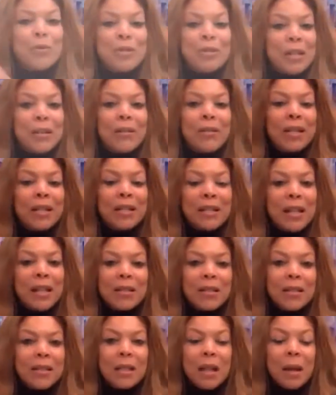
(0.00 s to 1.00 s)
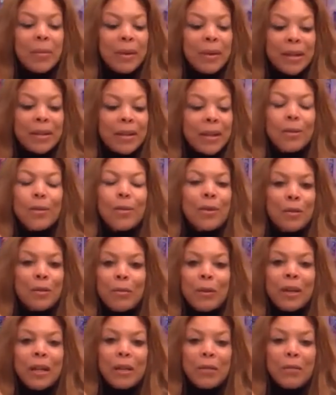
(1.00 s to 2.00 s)
too seriously as a celebrity, then you can
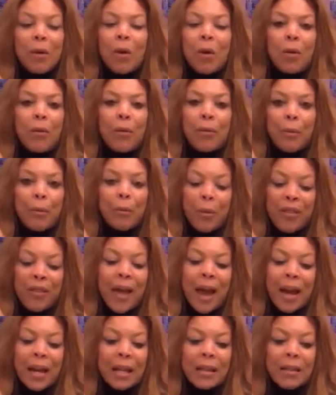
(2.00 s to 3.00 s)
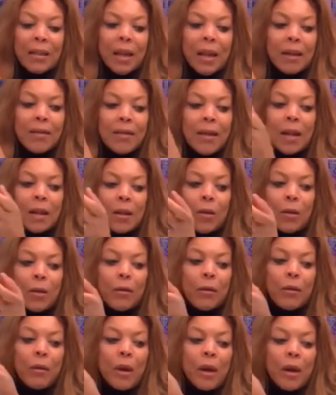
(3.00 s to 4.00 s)
really roll with anything that your
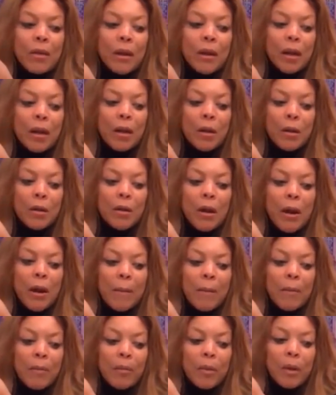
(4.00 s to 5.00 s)
that your um,